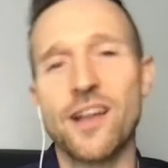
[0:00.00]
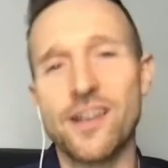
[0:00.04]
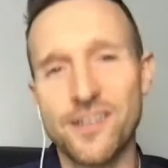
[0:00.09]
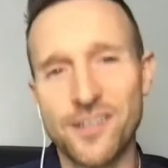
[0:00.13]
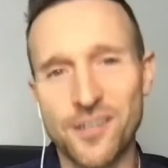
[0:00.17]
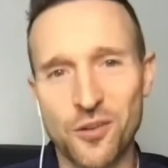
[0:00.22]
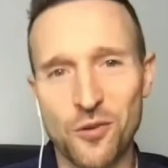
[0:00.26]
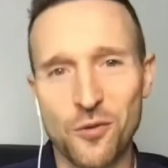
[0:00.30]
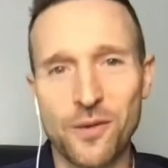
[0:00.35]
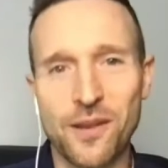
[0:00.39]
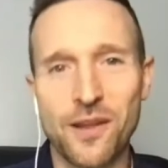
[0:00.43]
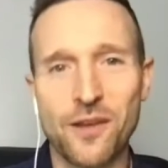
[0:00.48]
we
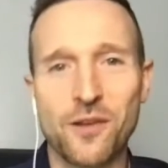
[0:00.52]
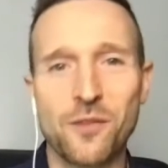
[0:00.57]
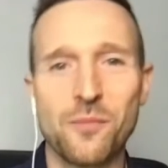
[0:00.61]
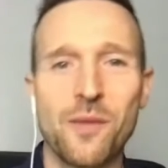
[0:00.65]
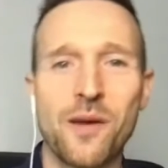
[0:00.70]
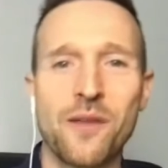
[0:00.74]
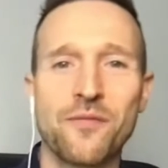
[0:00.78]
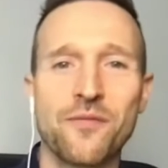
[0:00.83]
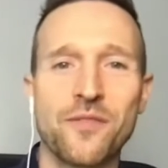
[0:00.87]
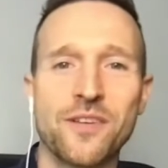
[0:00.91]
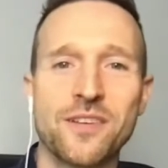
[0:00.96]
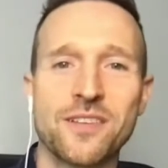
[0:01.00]
decided to go
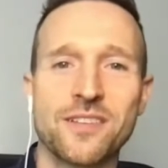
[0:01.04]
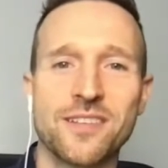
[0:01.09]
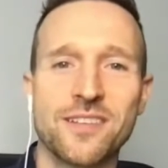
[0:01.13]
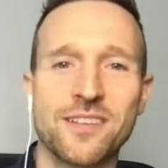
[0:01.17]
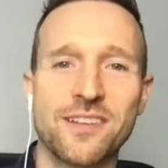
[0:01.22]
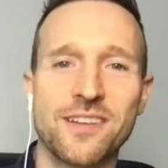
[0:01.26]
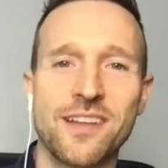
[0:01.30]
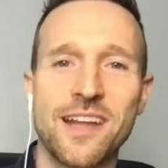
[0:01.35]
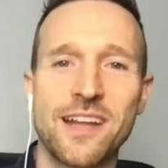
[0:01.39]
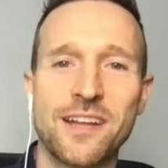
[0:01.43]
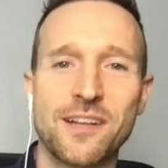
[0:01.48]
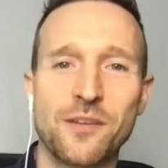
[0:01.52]
down to
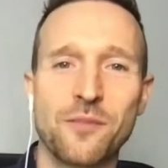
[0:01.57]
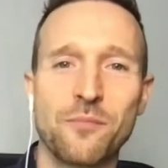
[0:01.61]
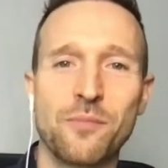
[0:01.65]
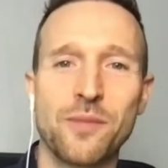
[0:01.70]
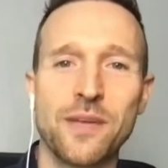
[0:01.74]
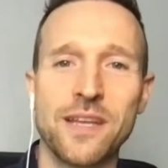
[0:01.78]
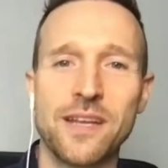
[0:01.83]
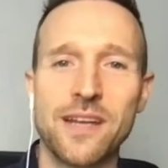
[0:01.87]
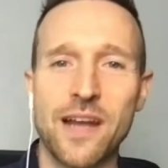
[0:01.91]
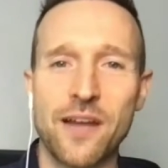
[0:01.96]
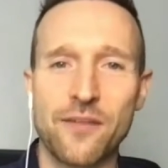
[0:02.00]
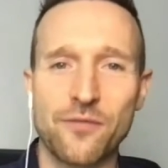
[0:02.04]
Memphis and,
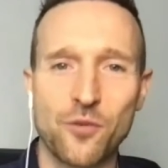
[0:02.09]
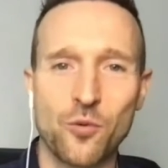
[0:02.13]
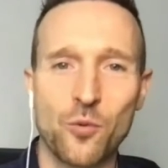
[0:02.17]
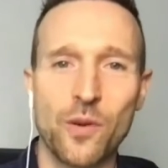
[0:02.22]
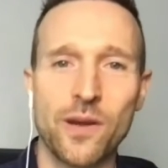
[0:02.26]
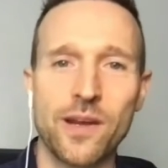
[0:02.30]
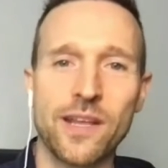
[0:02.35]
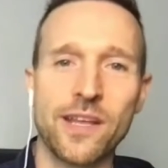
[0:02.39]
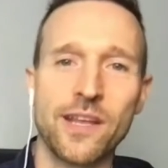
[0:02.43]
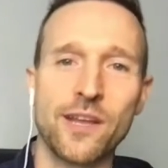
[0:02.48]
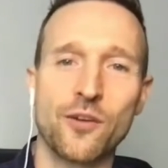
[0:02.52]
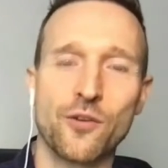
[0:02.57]
and compete
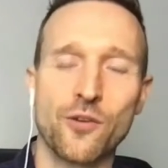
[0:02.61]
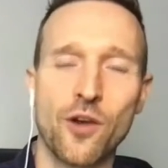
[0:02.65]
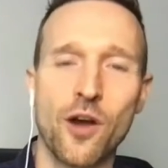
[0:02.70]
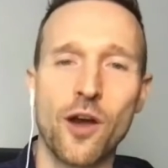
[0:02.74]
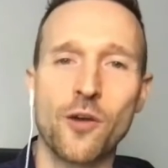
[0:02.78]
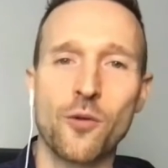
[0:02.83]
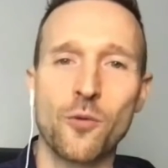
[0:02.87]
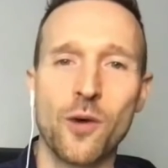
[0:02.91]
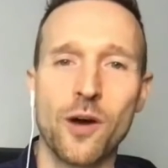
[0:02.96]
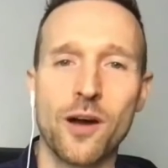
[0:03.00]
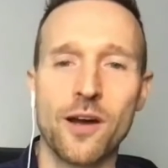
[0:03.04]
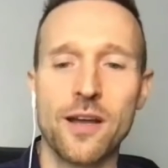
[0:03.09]
after winning
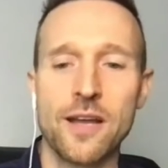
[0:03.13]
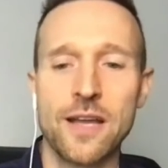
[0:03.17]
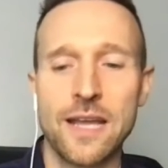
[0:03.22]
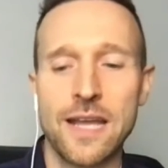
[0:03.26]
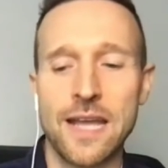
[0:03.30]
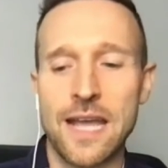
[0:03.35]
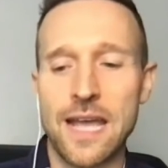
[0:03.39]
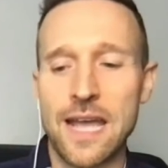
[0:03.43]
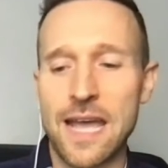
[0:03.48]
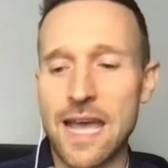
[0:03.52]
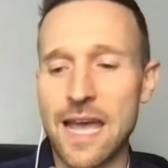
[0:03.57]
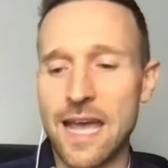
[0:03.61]
here in
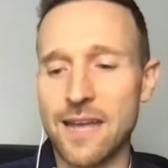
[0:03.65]
Ottawa.